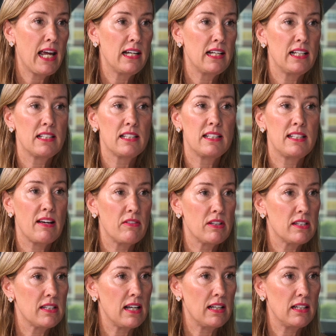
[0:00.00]
and it's
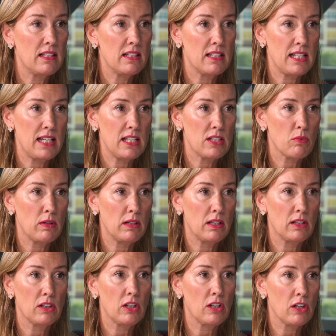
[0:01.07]
devastating disease when it
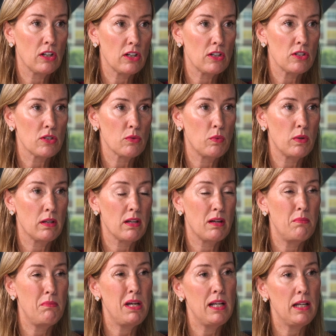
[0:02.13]
occurs, with a
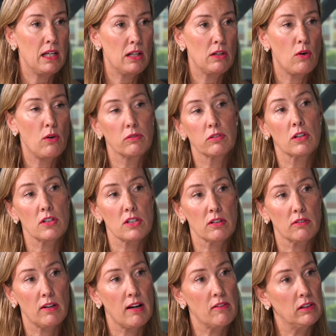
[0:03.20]
median overall
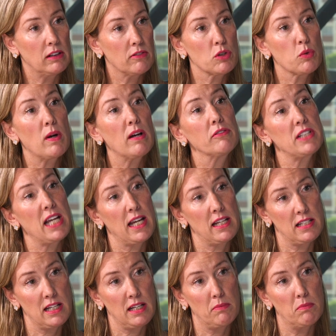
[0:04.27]
survival of twelve to eighteen
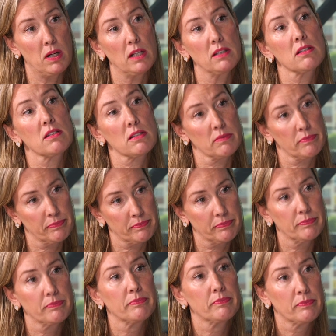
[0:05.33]
Absolutely. months.
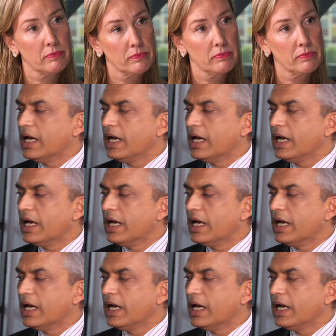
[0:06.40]
Absolutely.